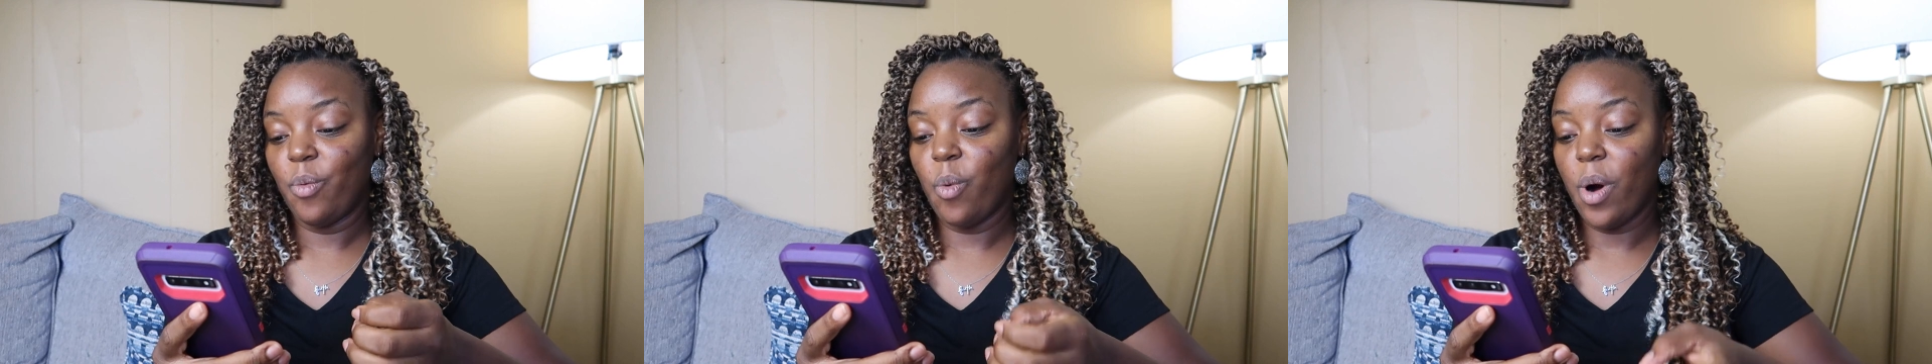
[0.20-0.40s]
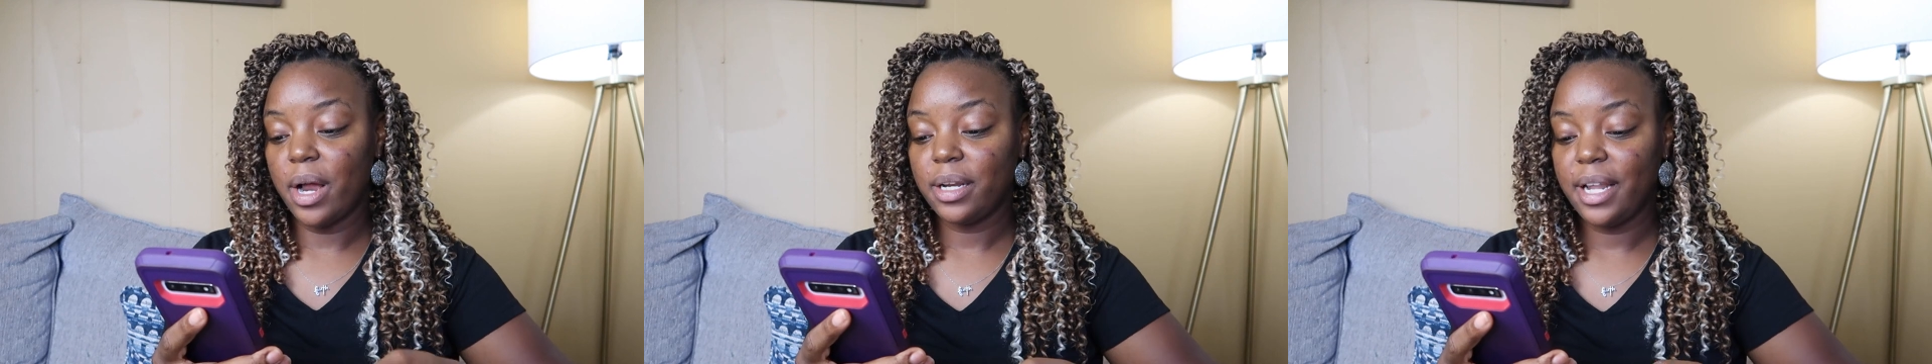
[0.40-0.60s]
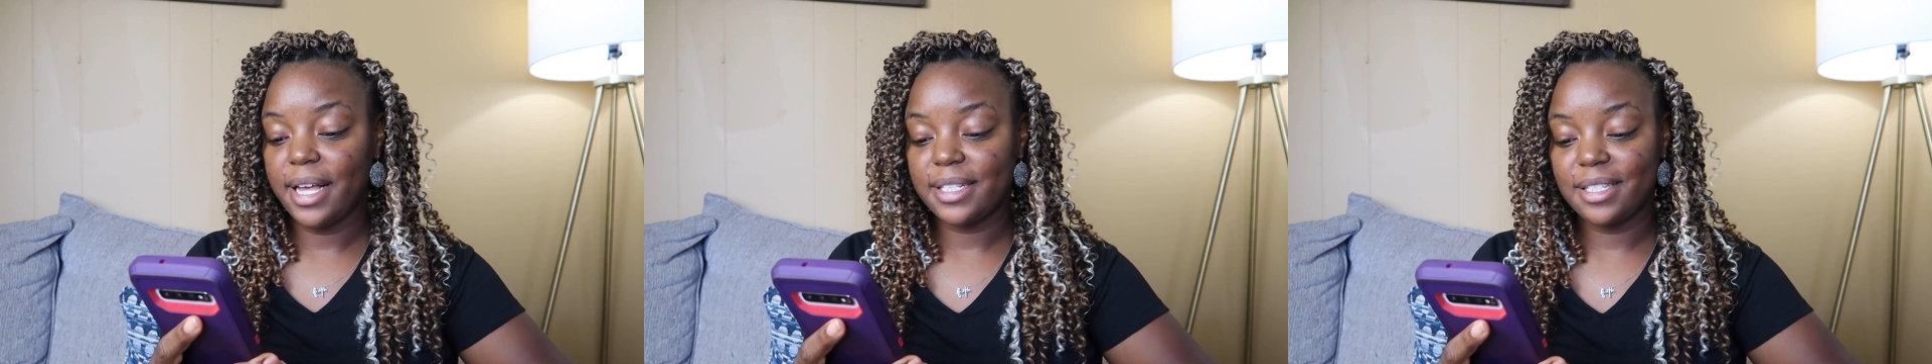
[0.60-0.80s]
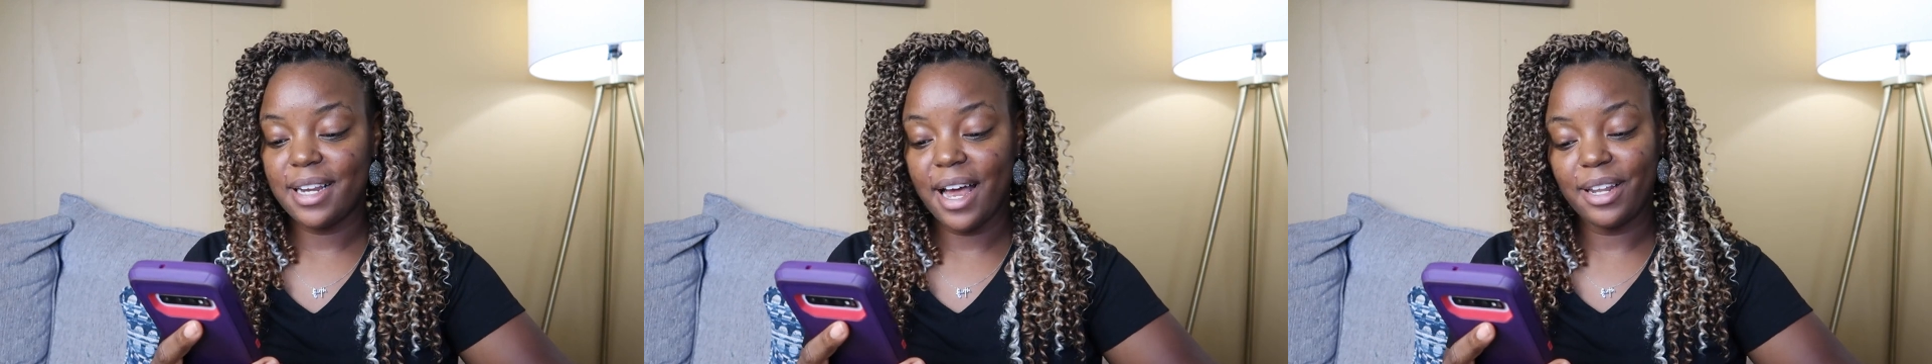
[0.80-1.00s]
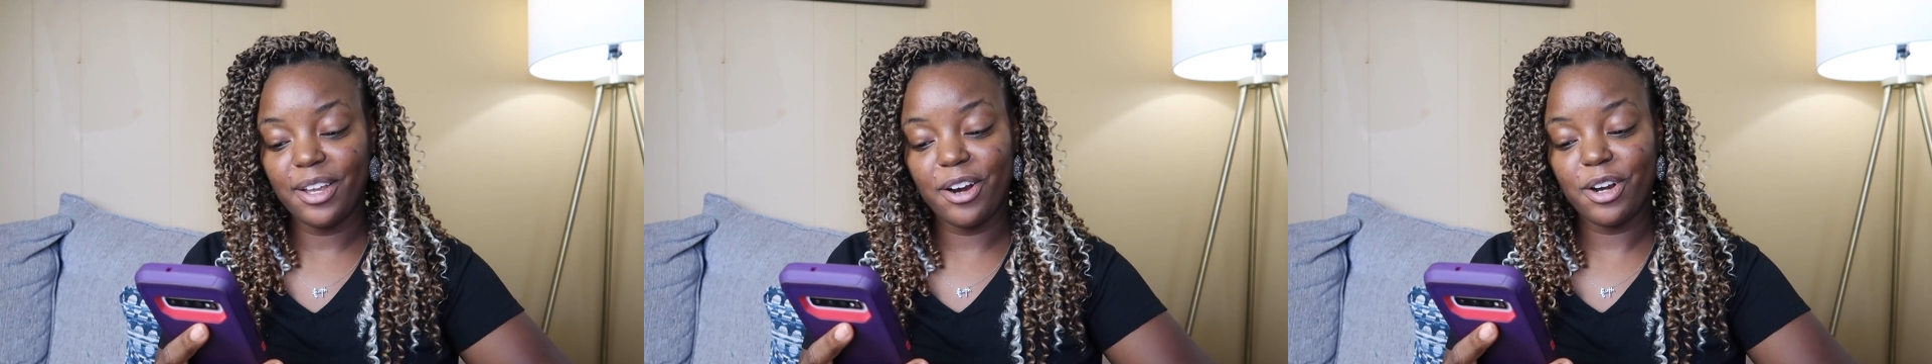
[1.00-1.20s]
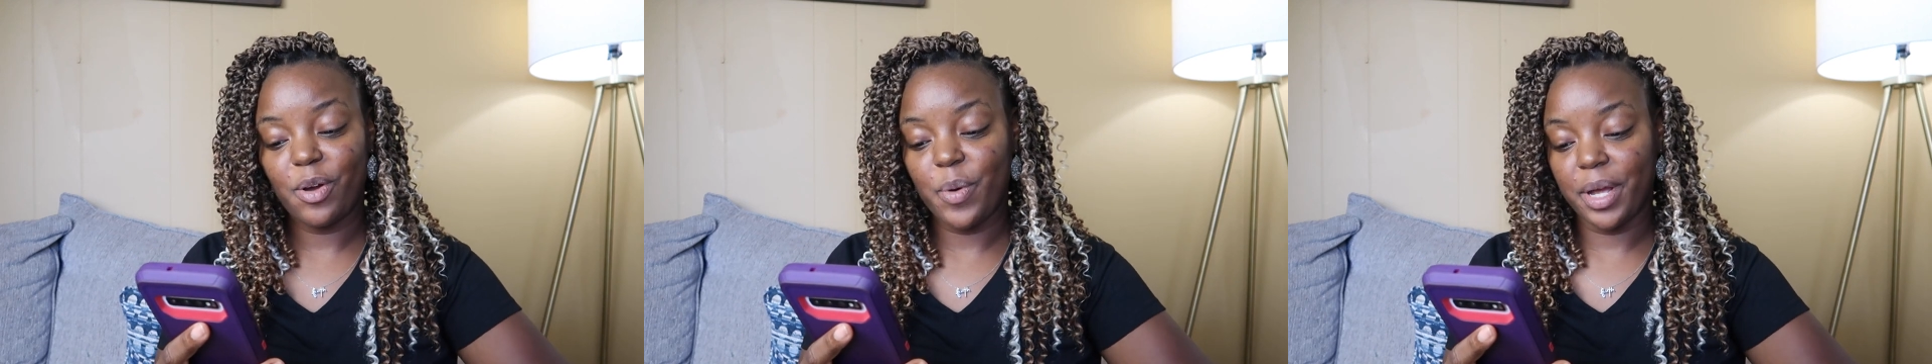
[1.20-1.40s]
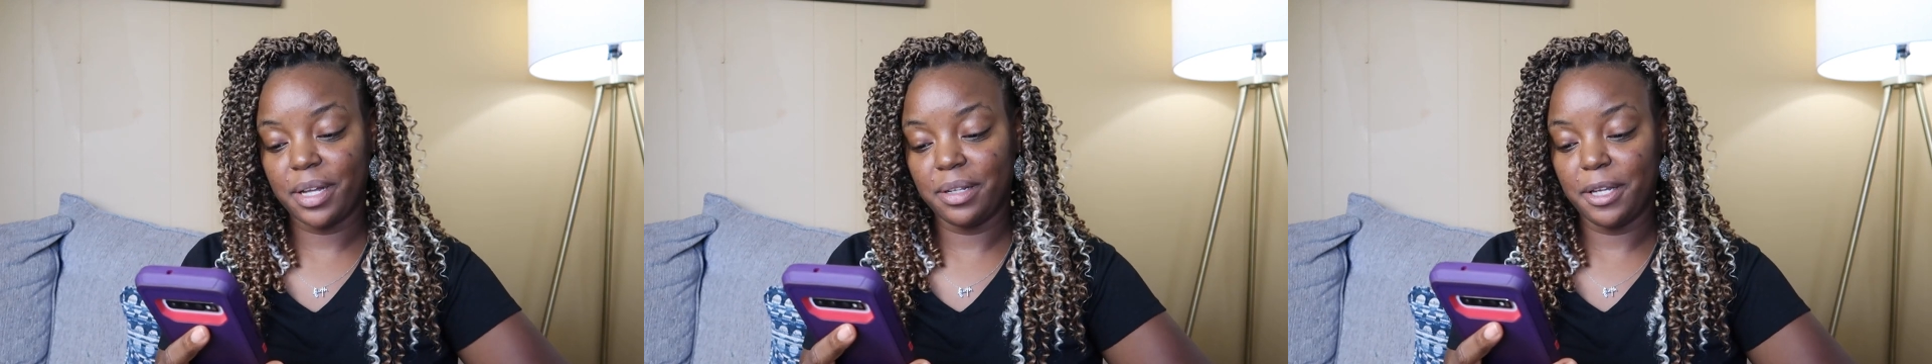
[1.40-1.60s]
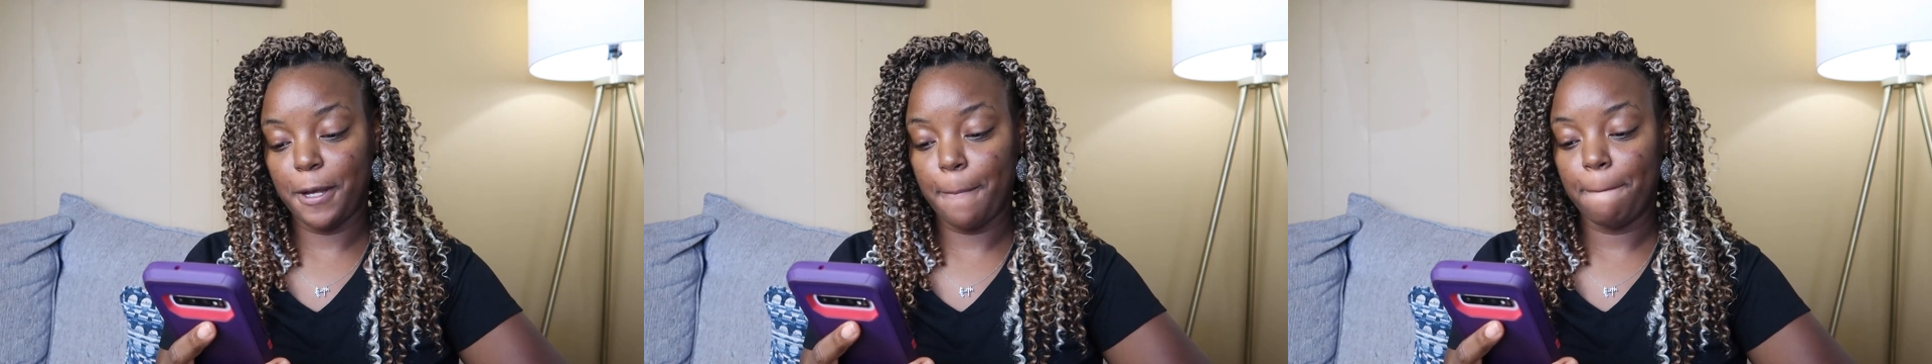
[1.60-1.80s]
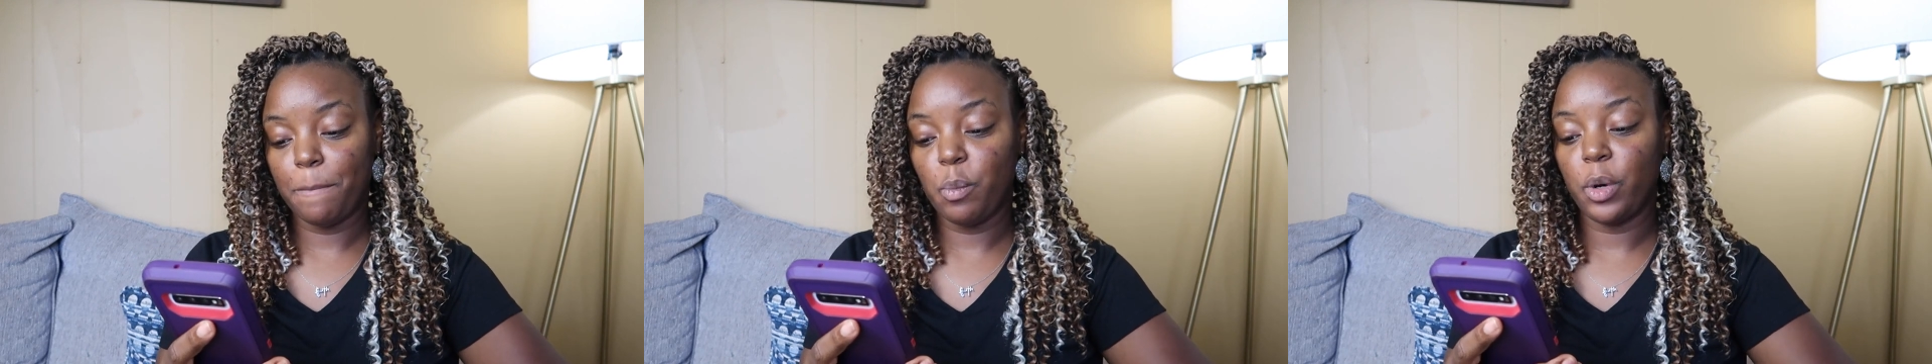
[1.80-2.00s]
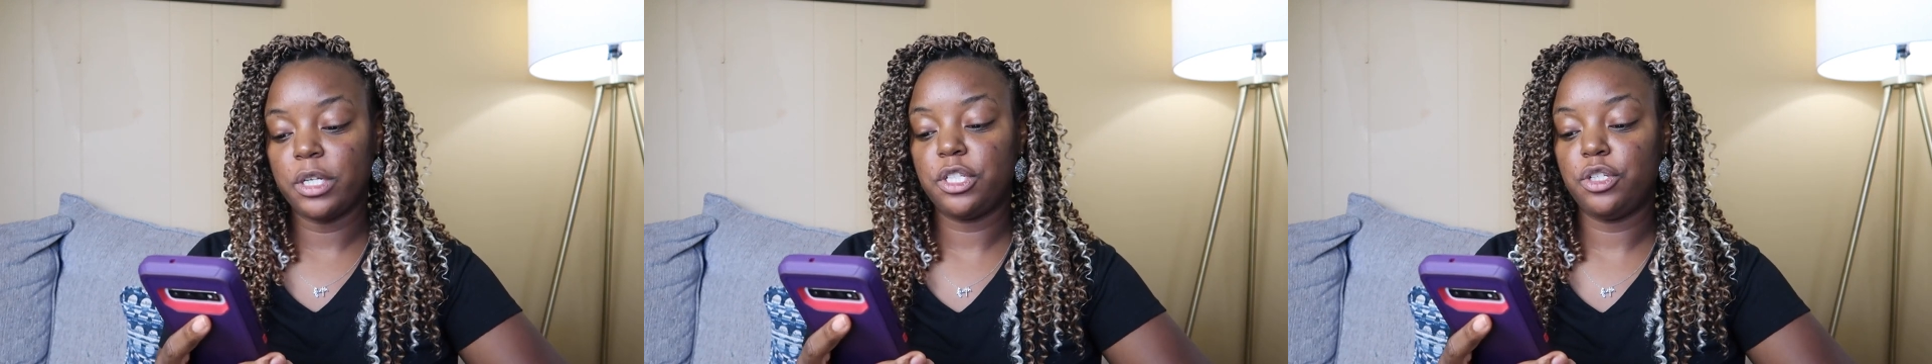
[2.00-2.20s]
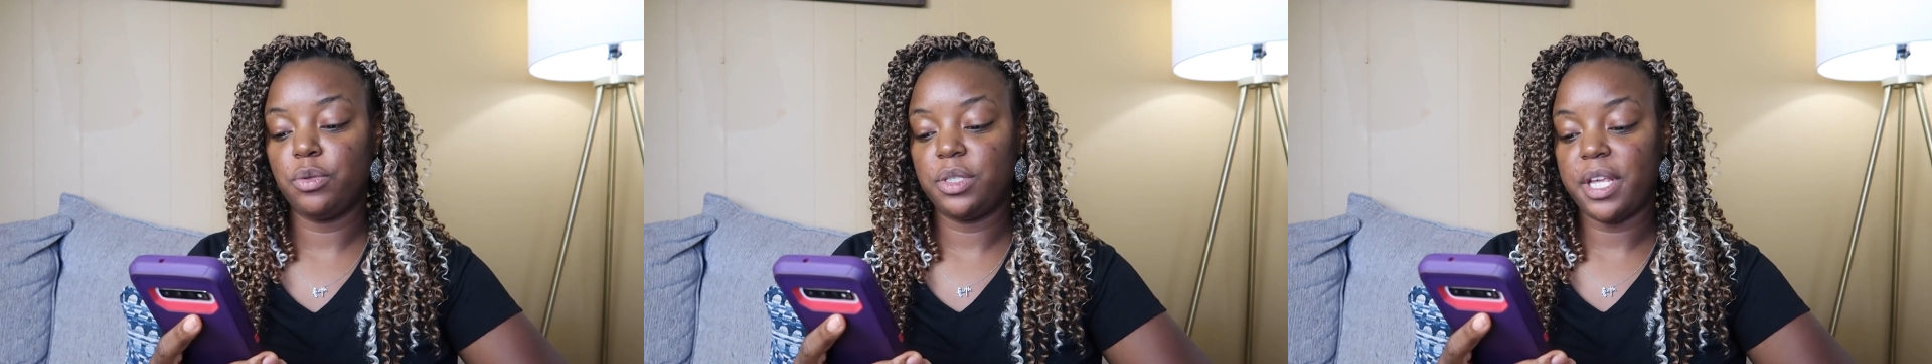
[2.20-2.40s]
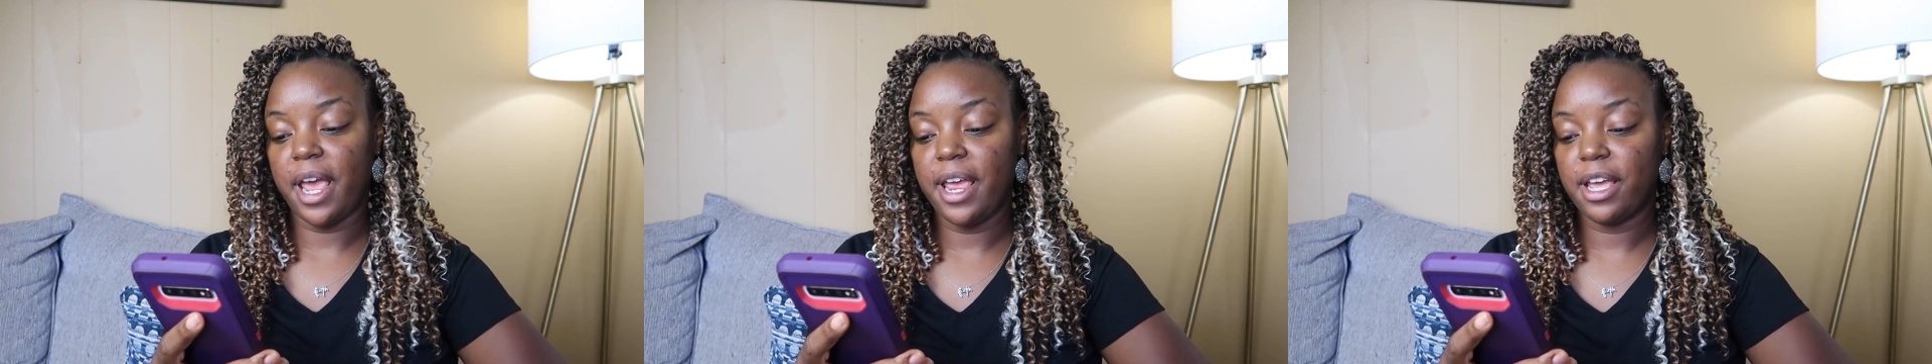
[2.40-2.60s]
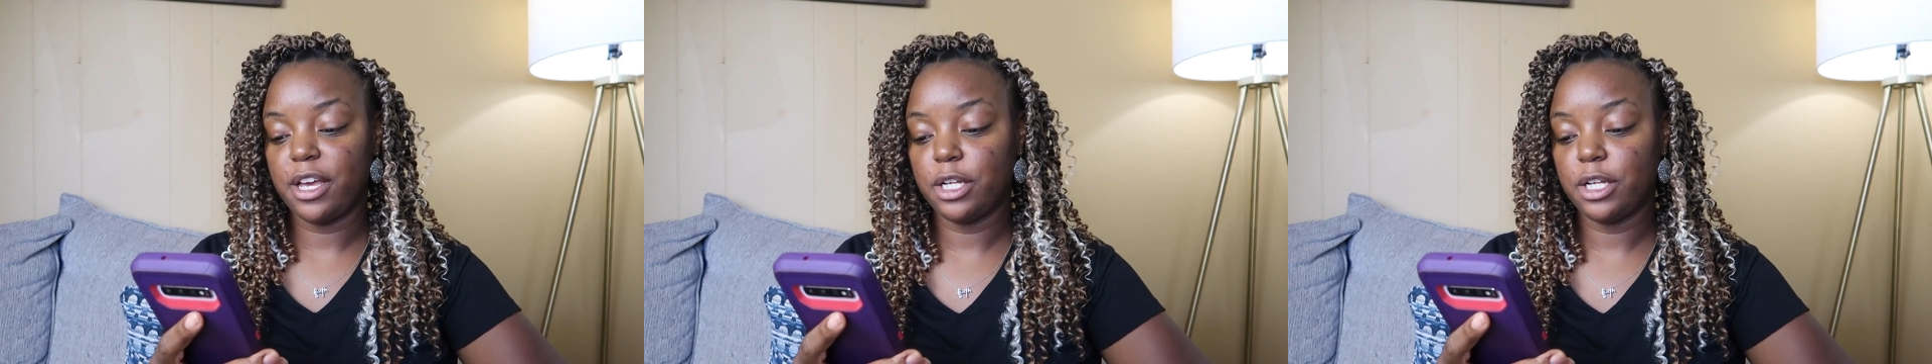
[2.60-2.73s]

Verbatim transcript: One lesson I learned quickly was to take